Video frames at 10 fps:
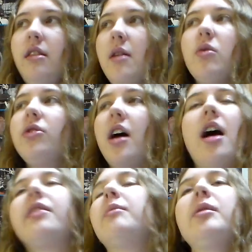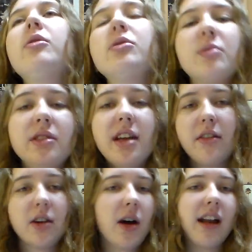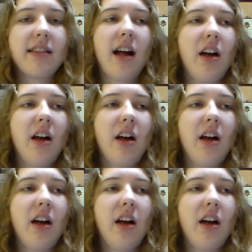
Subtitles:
They will not. The Beatles will never go out of